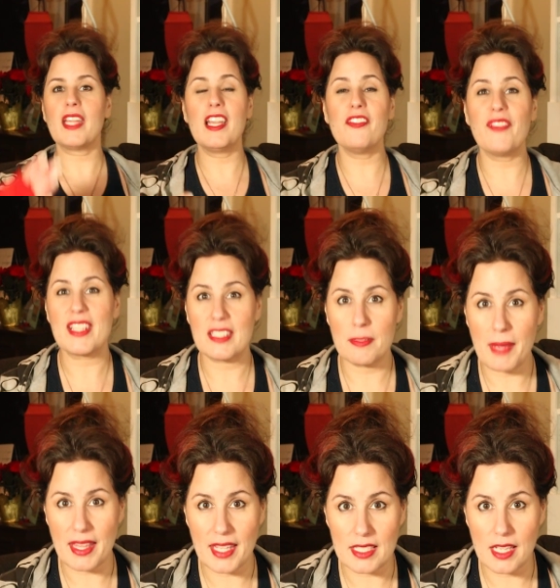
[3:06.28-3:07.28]
infest him
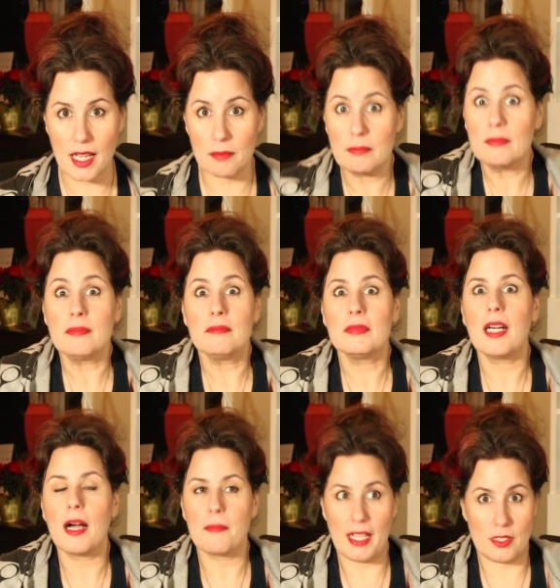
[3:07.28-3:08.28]
at the time?
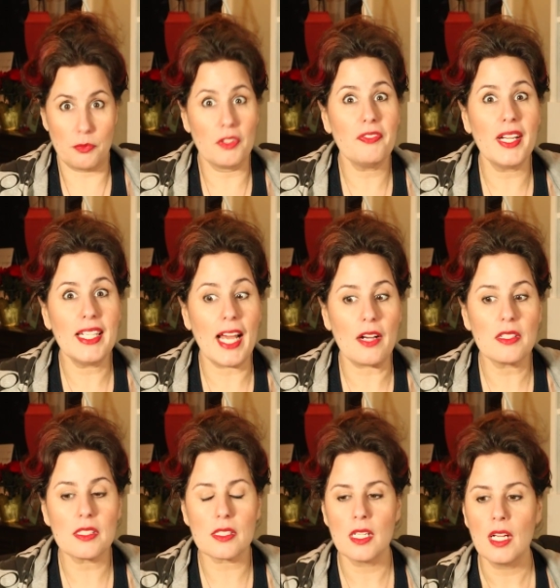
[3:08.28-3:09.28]
Guess we'll find
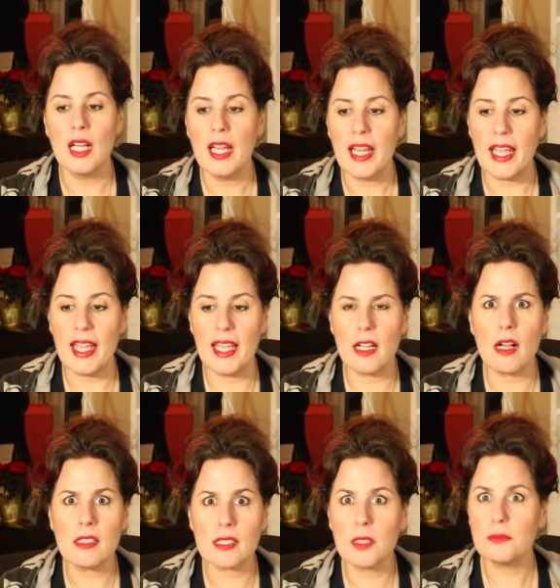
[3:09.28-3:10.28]
out. And
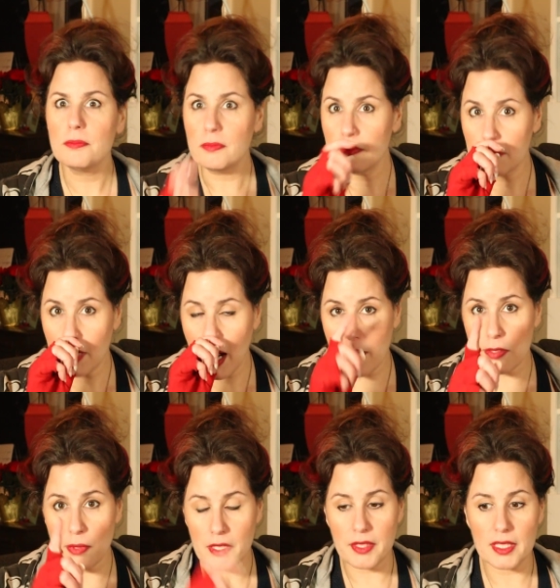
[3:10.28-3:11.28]
also, I was
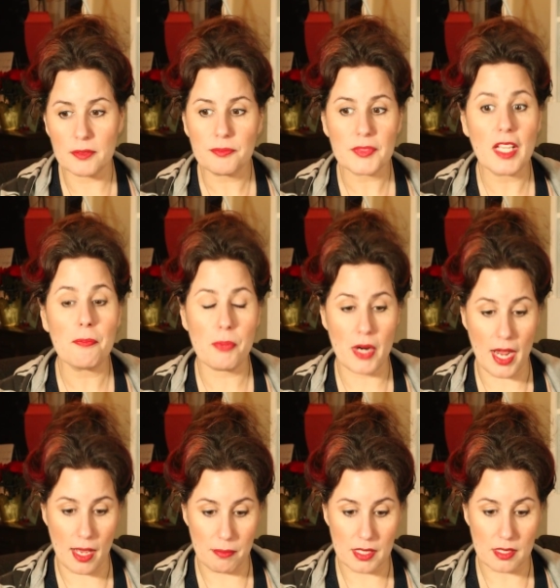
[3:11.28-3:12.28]
wondering if
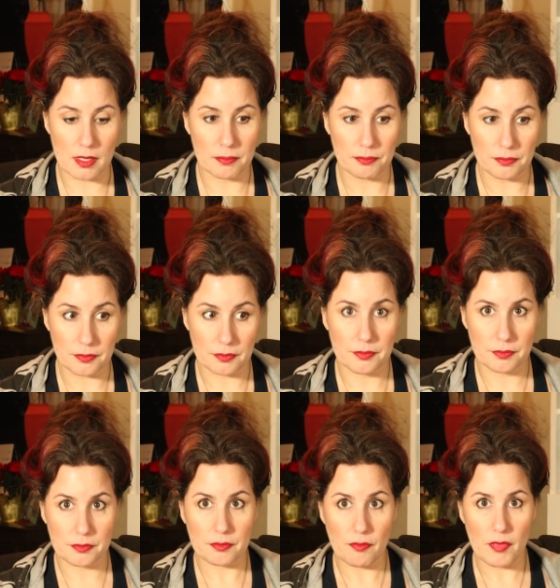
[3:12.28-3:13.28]
perhaps
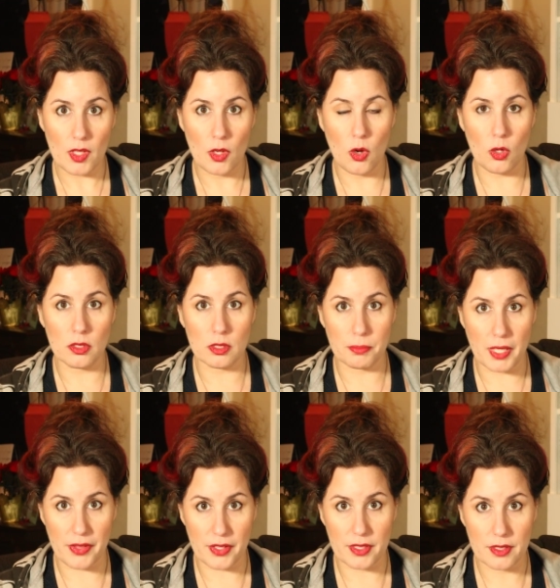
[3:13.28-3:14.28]
older
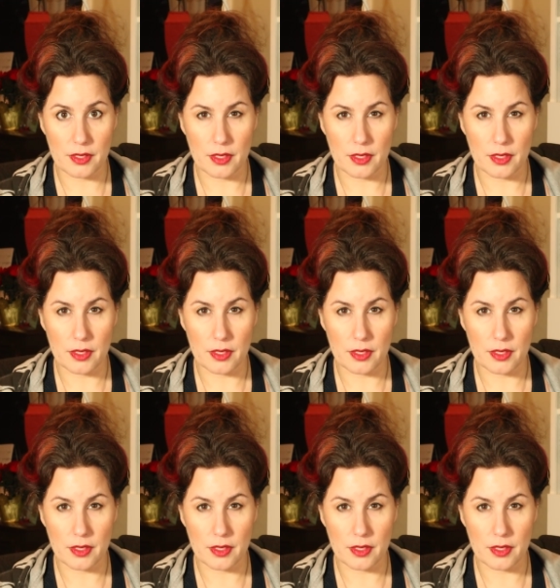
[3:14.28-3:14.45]
brother